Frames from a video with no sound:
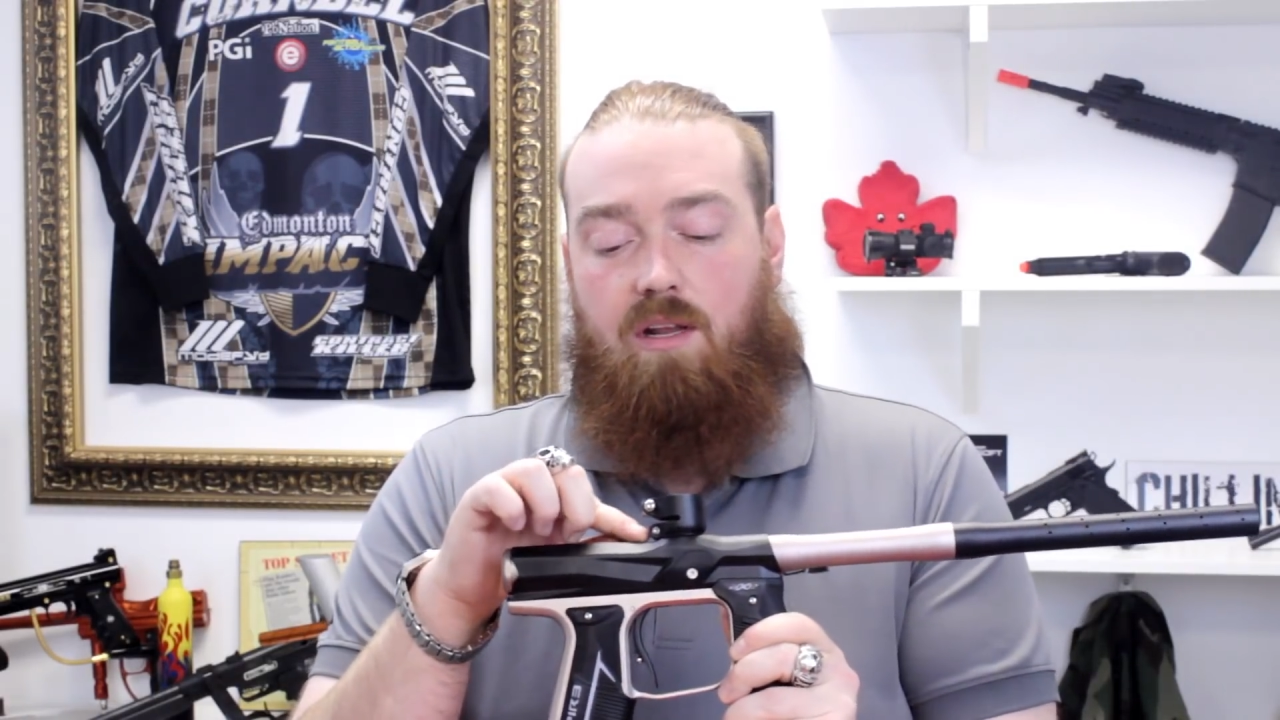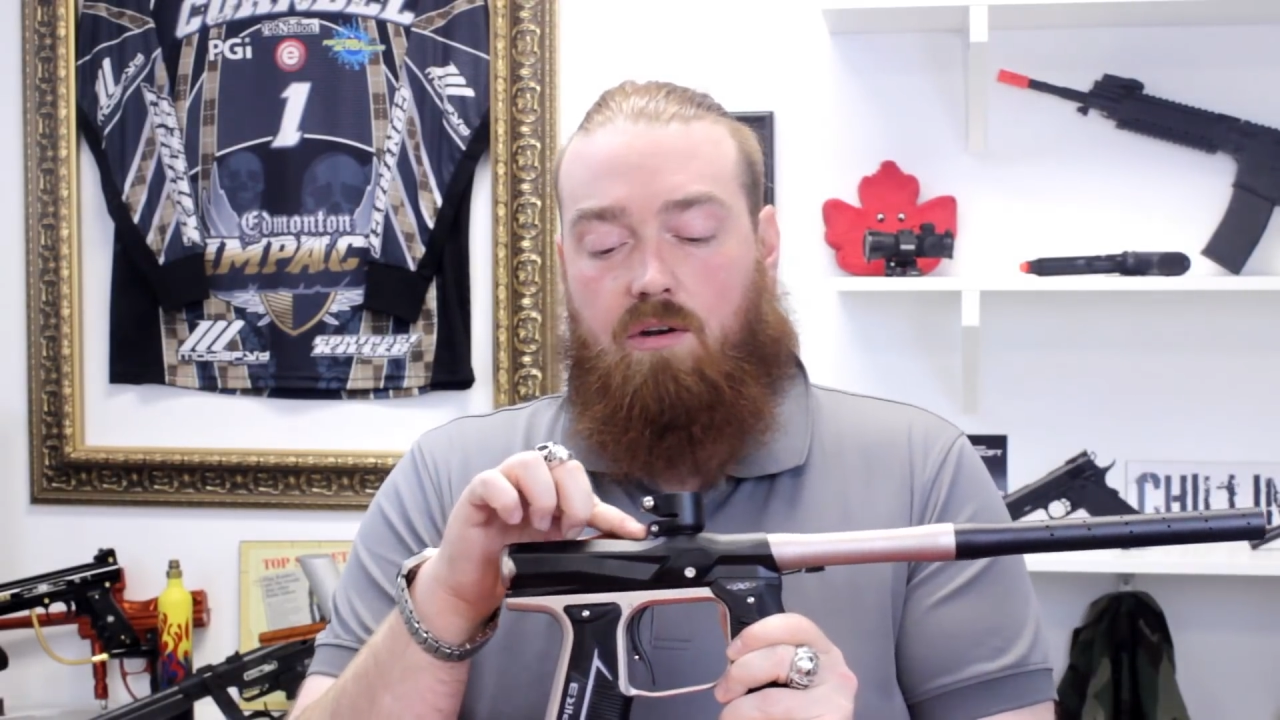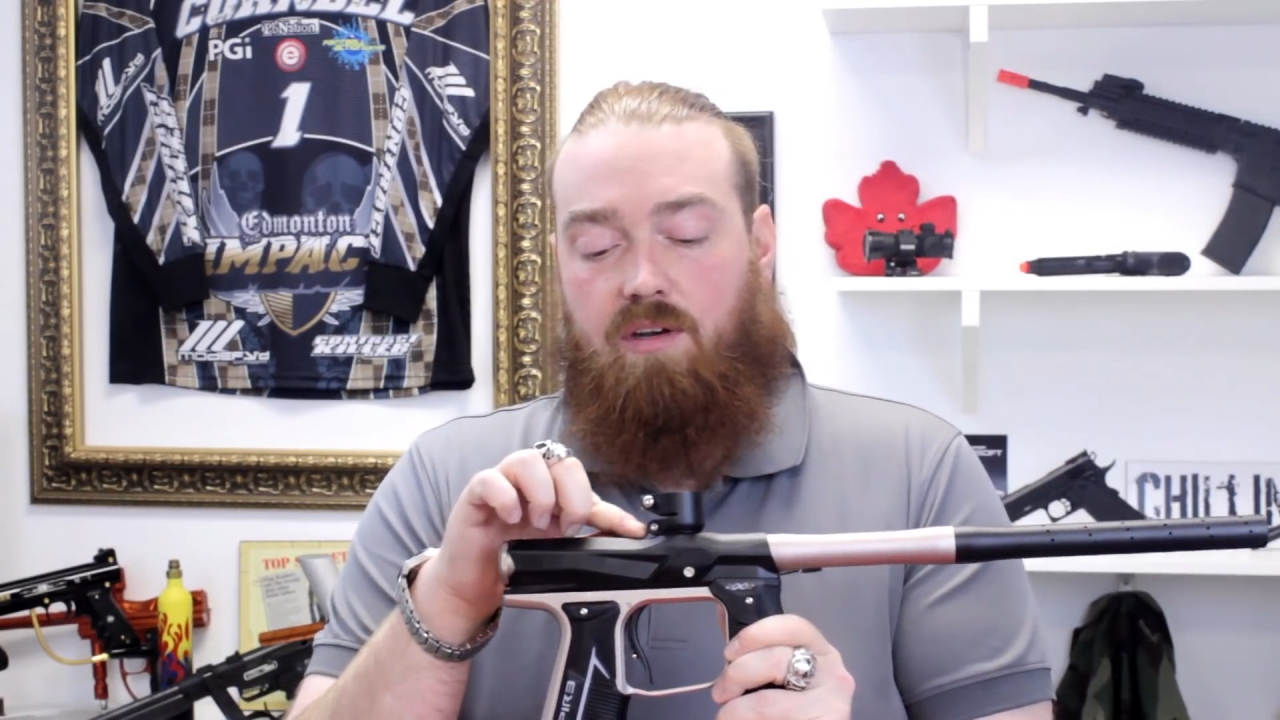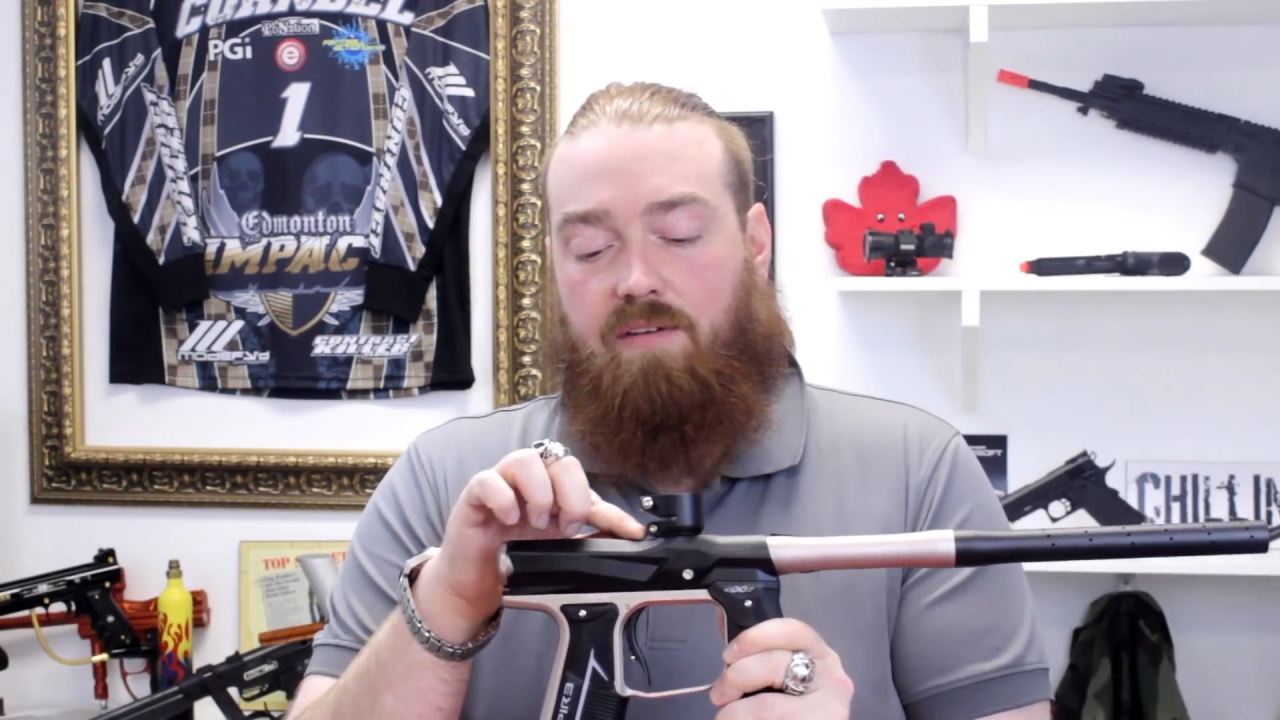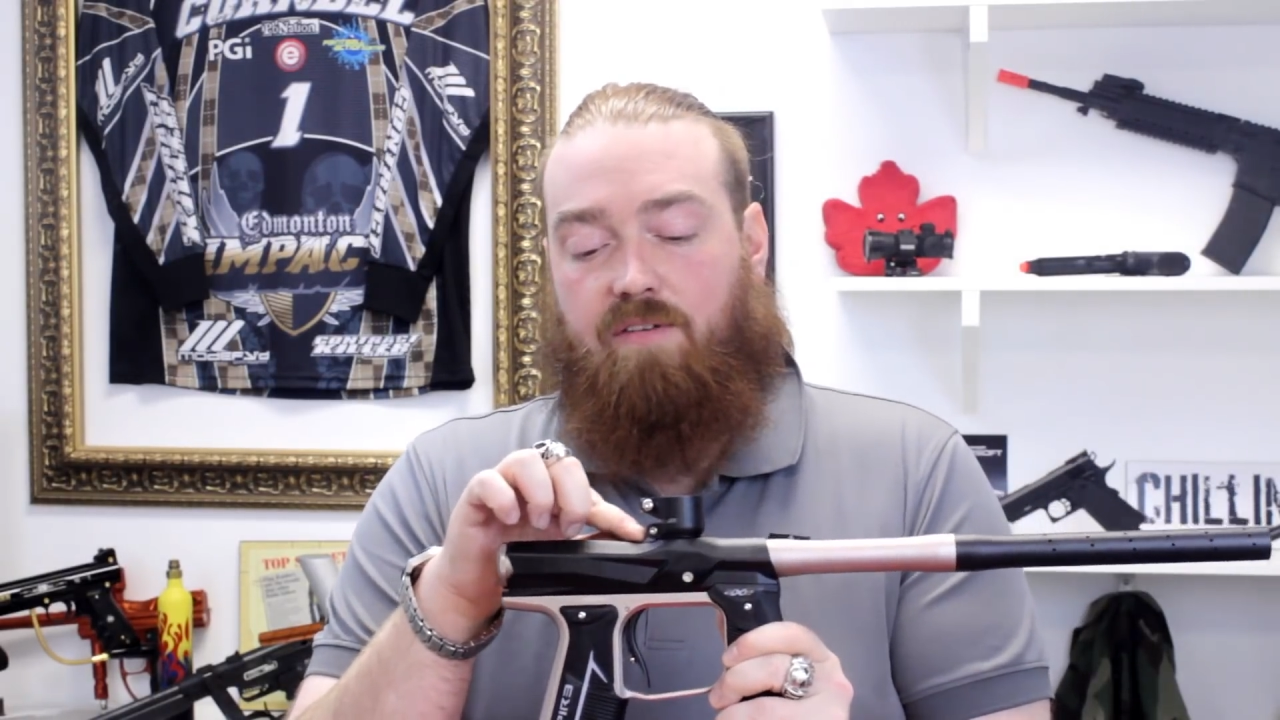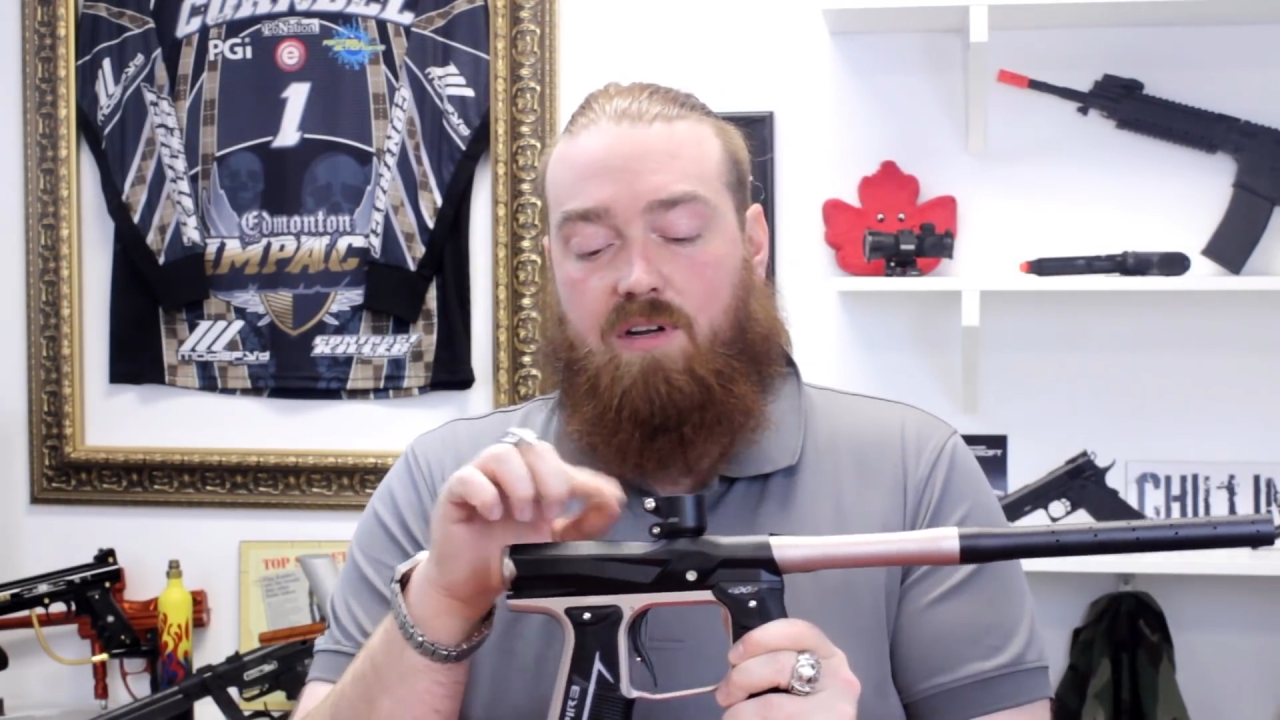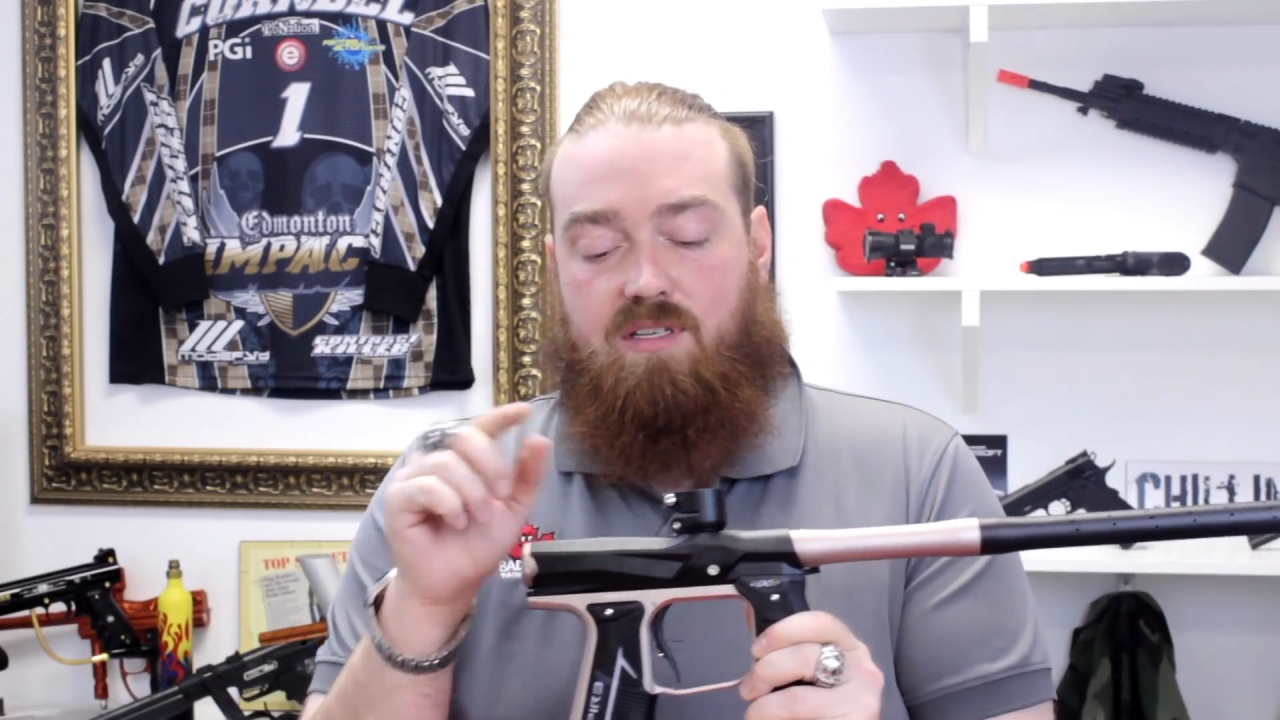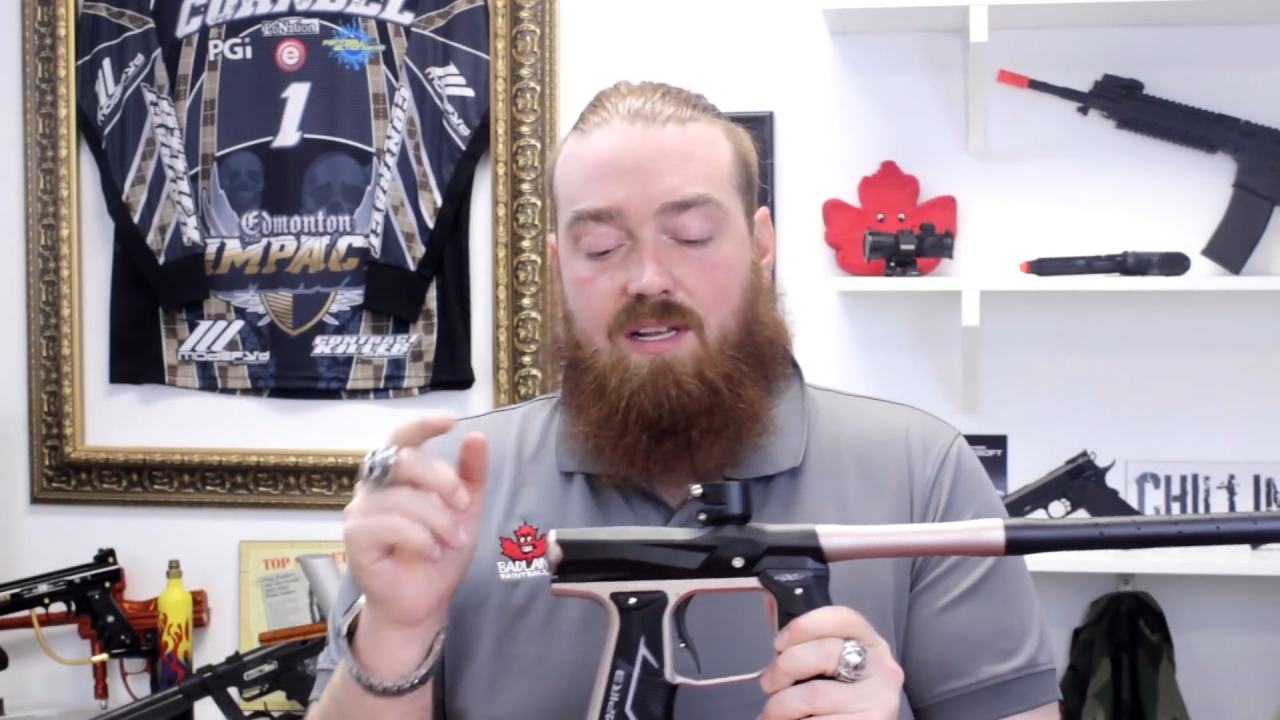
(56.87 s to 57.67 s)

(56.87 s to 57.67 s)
little difference.